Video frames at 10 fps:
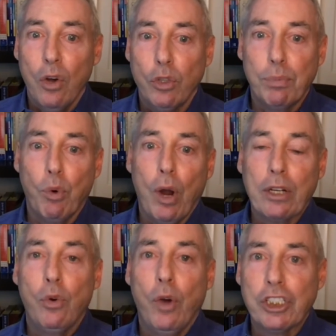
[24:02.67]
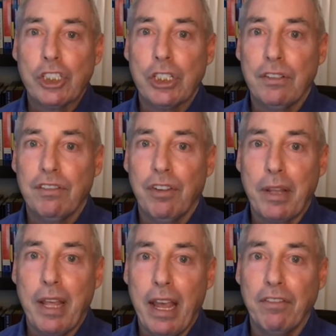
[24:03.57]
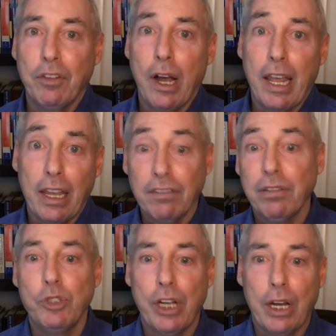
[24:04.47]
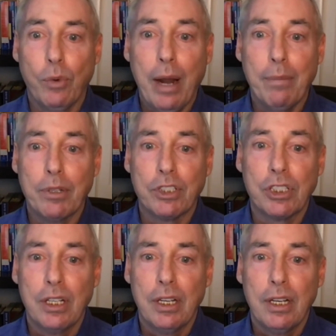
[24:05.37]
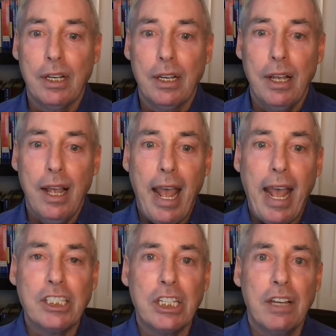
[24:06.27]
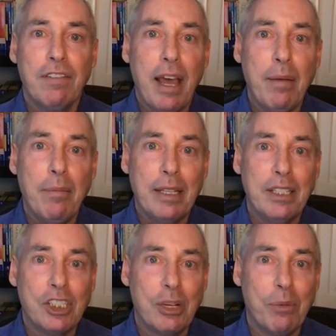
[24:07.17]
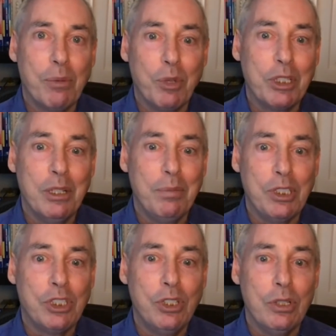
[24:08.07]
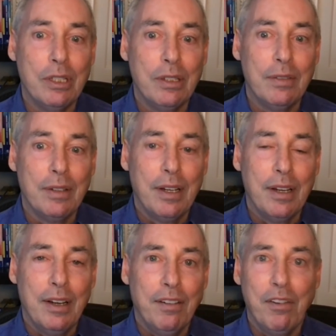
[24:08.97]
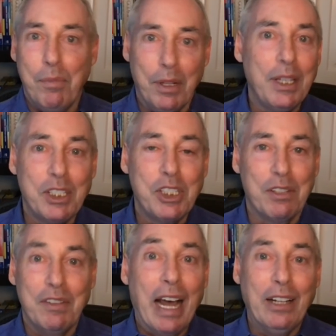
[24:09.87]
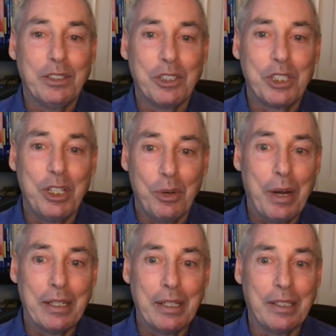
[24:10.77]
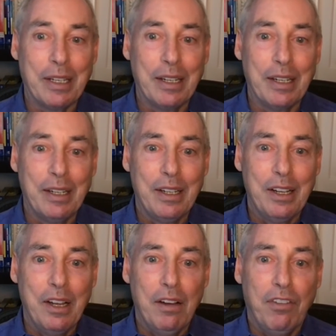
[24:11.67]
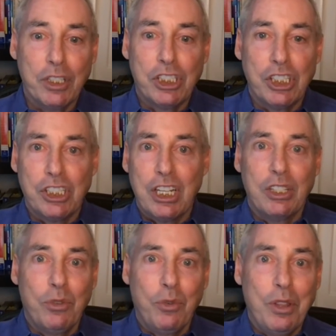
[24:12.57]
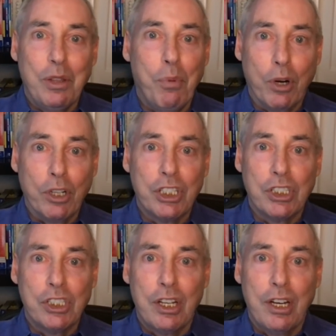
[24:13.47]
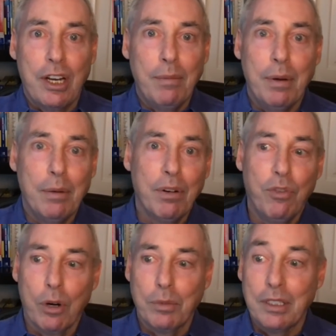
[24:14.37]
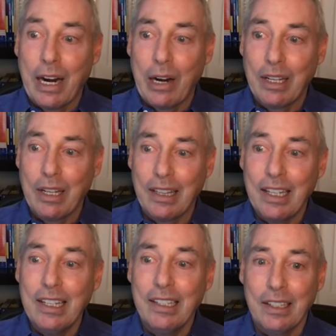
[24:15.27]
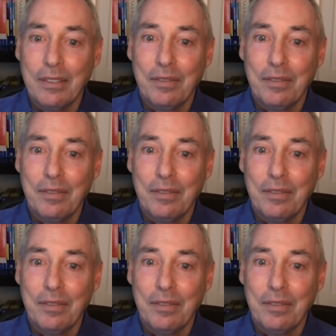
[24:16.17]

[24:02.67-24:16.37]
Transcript: which brought question from Kavanaugh and from John Roberts, asking if that meant that someone could be sued for millions of dollars, theoretically, for assisting with abortions that had been performed entirely legally